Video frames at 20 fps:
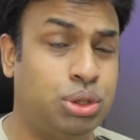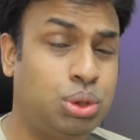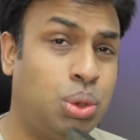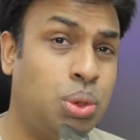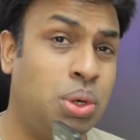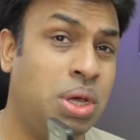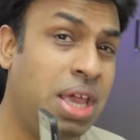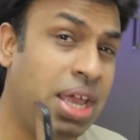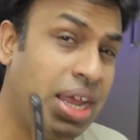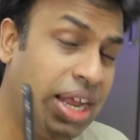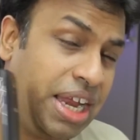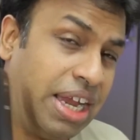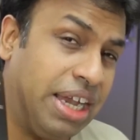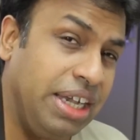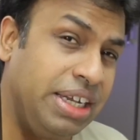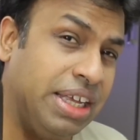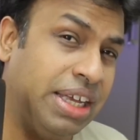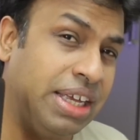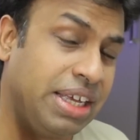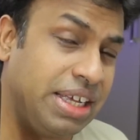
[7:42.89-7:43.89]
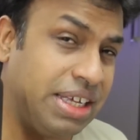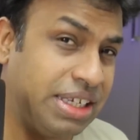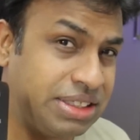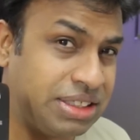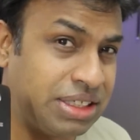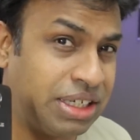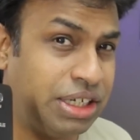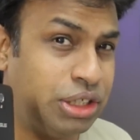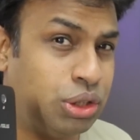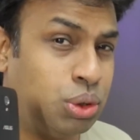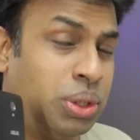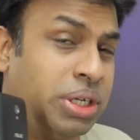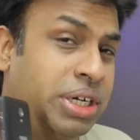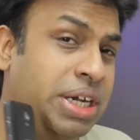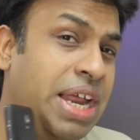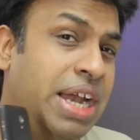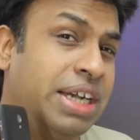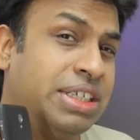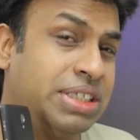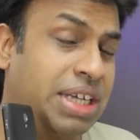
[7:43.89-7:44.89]
So heating is a issue.
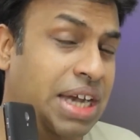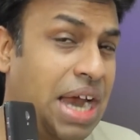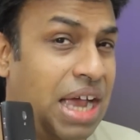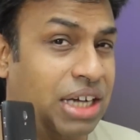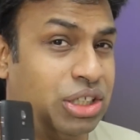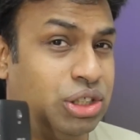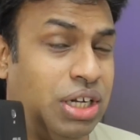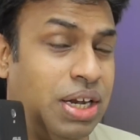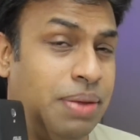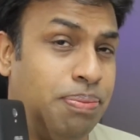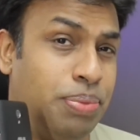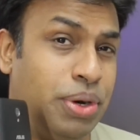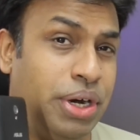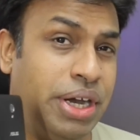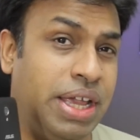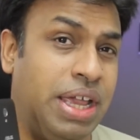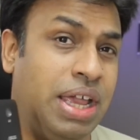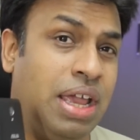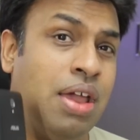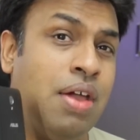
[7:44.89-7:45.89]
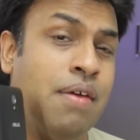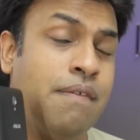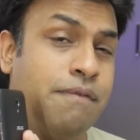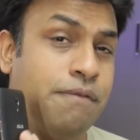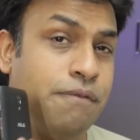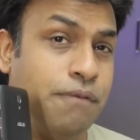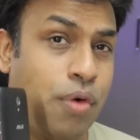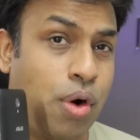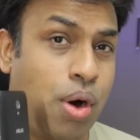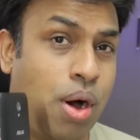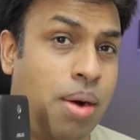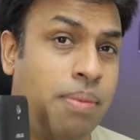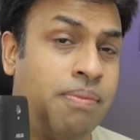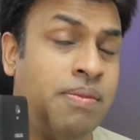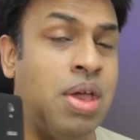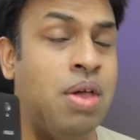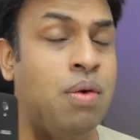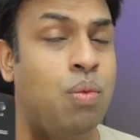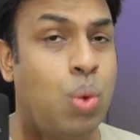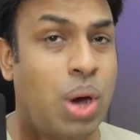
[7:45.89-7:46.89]
It gets actually pretty
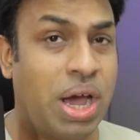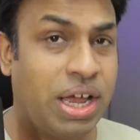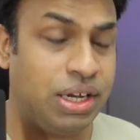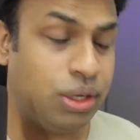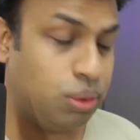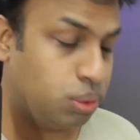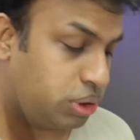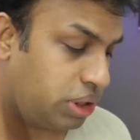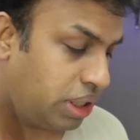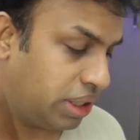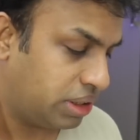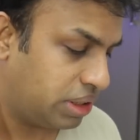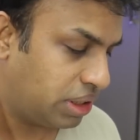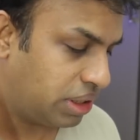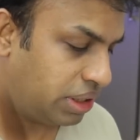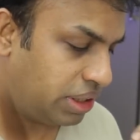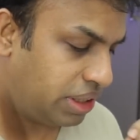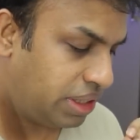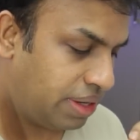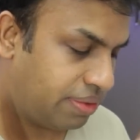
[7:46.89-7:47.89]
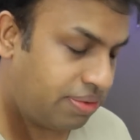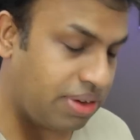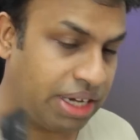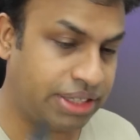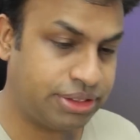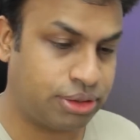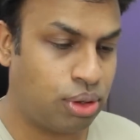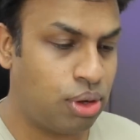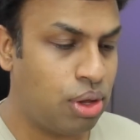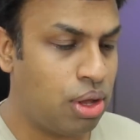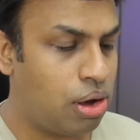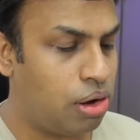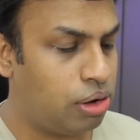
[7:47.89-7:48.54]
warm while using the device.